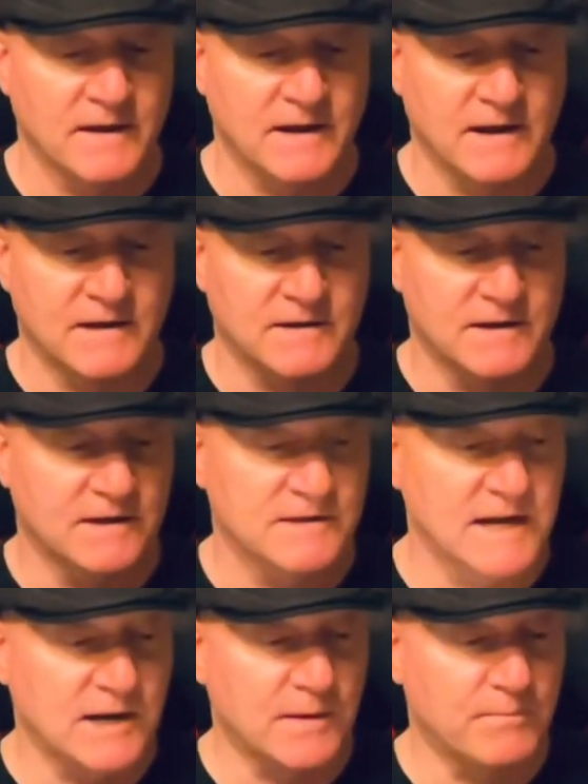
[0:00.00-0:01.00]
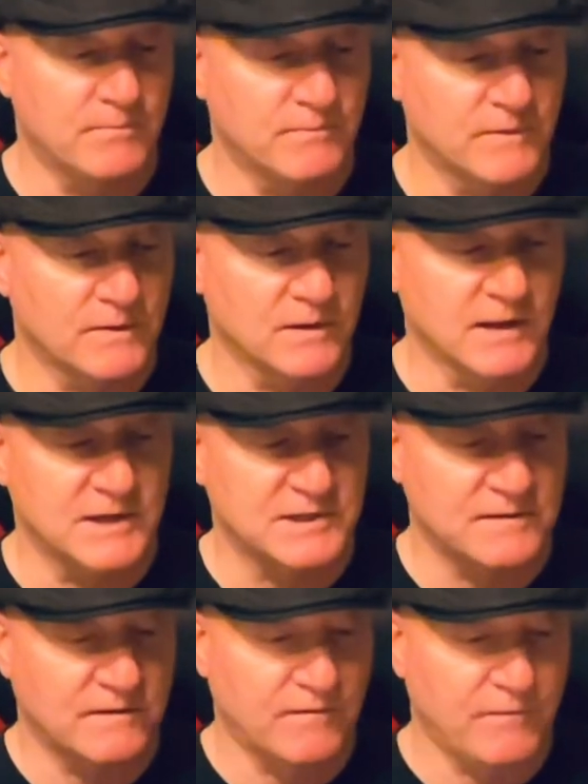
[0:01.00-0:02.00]
and take up
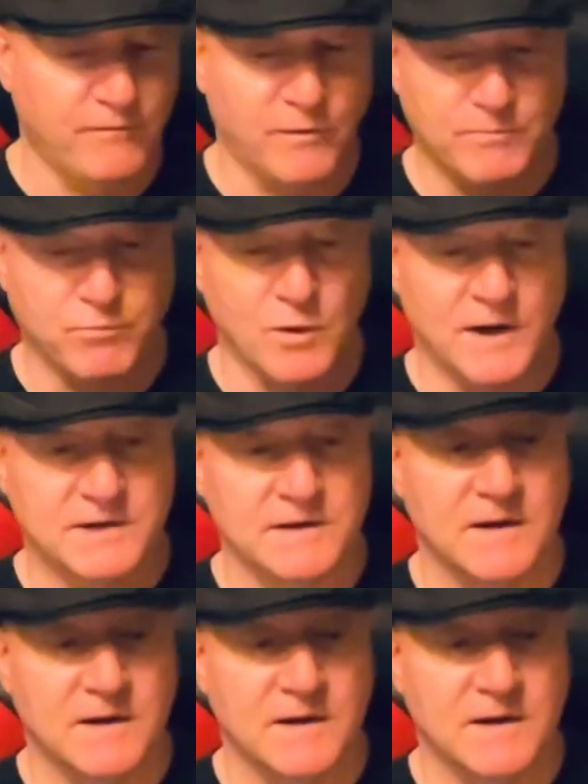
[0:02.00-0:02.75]
less footprint.